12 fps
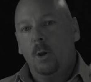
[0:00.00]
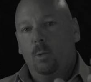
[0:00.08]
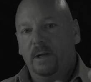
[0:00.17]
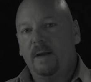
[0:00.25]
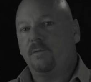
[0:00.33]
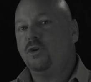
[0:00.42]

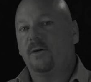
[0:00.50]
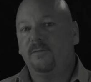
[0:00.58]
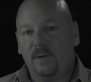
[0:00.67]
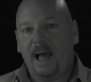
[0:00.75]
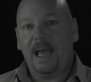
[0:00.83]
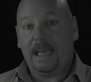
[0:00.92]
Whenever you're
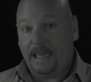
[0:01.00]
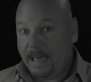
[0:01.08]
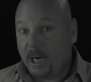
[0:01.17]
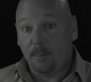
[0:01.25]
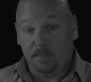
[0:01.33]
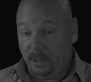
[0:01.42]
flying an
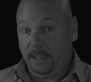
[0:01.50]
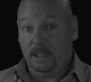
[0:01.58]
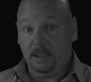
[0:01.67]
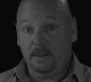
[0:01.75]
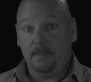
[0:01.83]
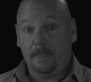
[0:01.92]
airplane